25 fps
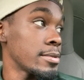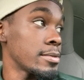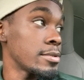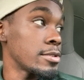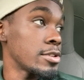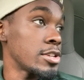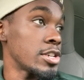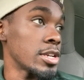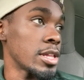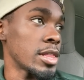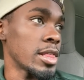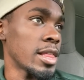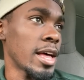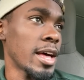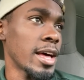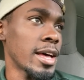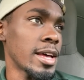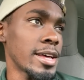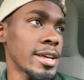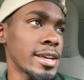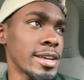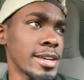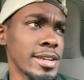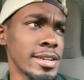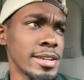
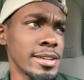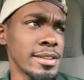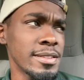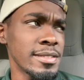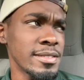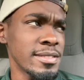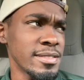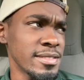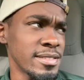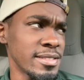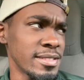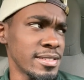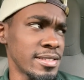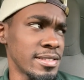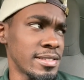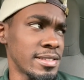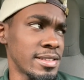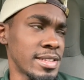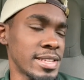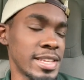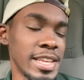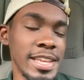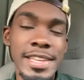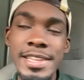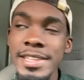July
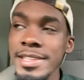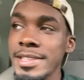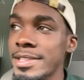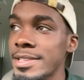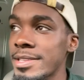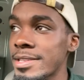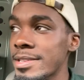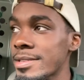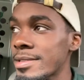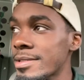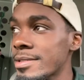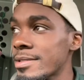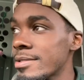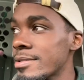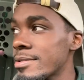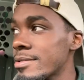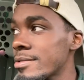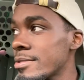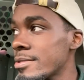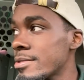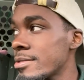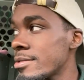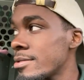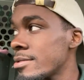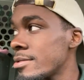6th?
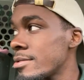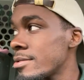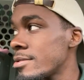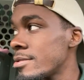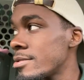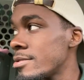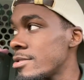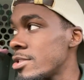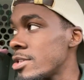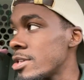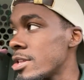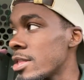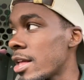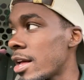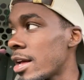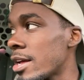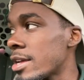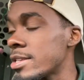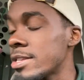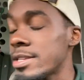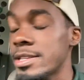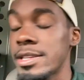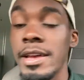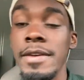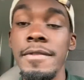July
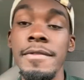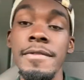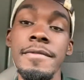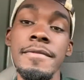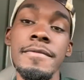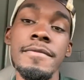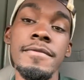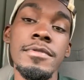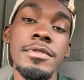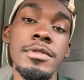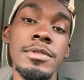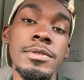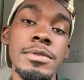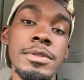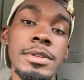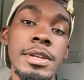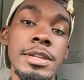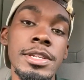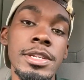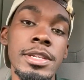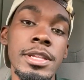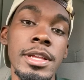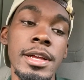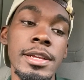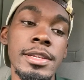7th. Tuesday,
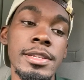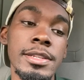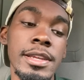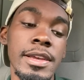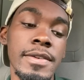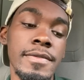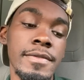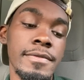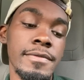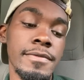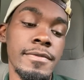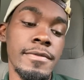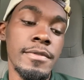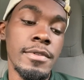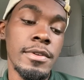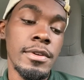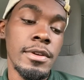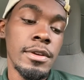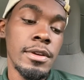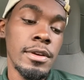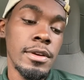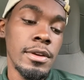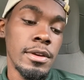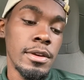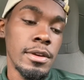July 7th.
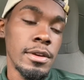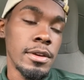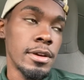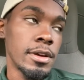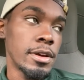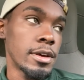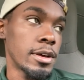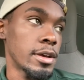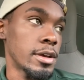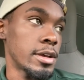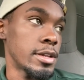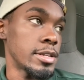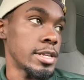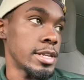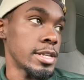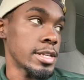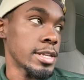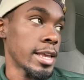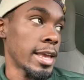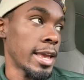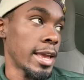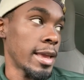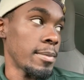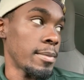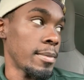Just
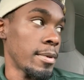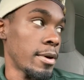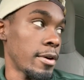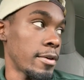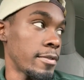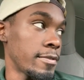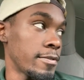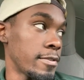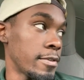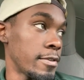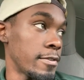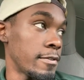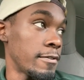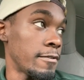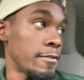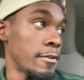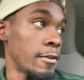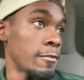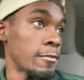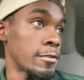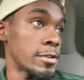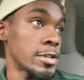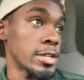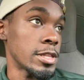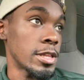came off of
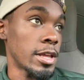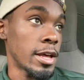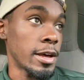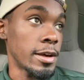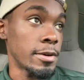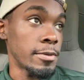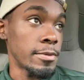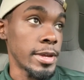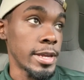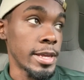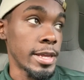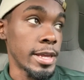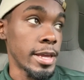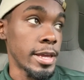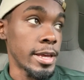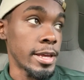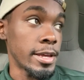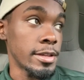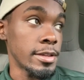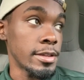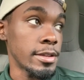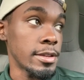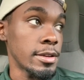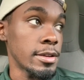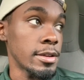4th of July
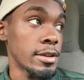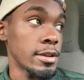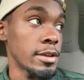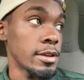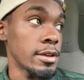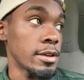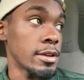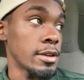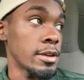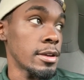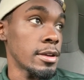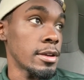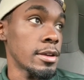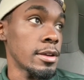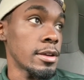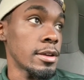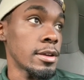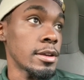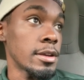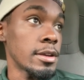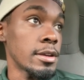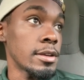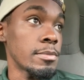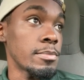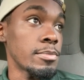weekend.
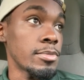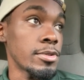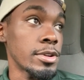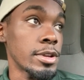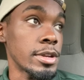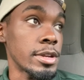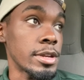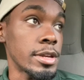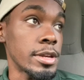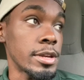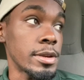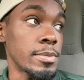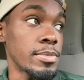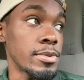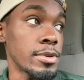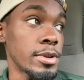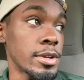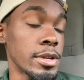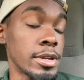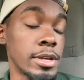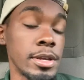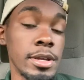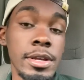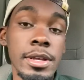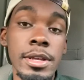Pretty good.
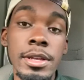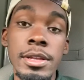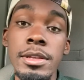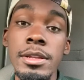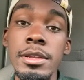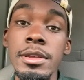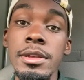This